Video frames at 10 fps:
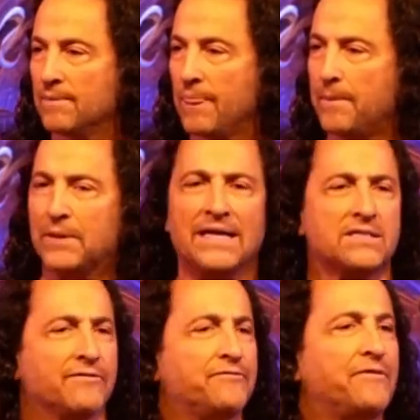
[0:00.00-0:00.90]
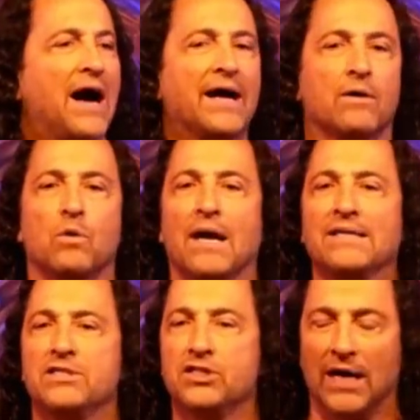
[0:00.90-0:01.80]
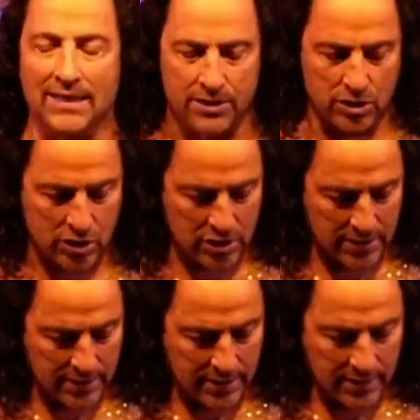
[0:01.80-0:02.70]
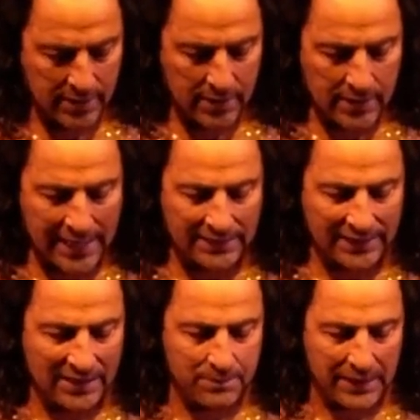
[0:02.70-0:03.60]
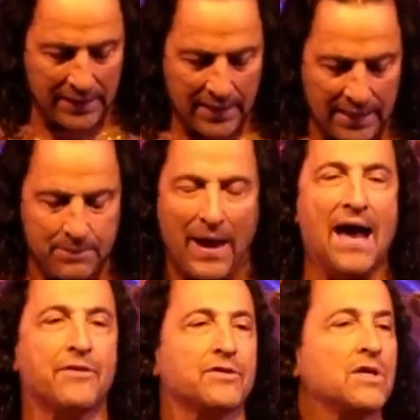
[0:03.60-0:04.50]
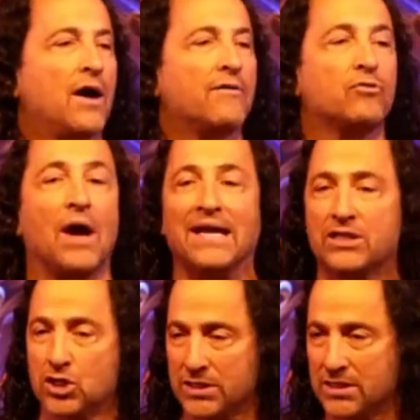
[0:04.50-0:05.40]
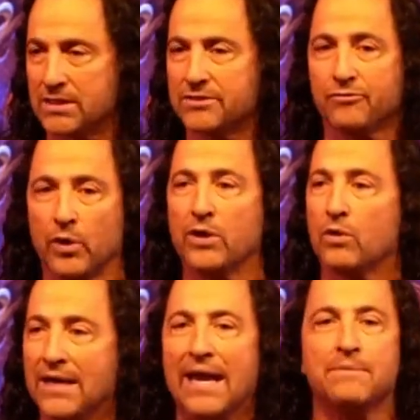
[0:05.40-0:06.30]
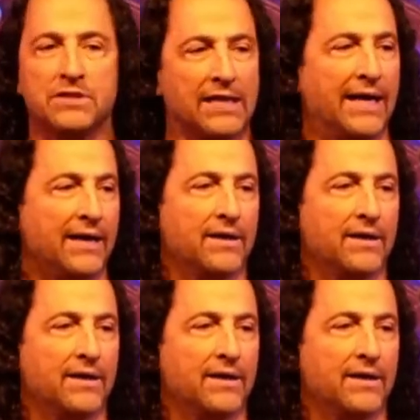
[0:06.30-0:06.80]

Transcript: the place of fire where I judge, and lead me in path of righteousness for your namesake.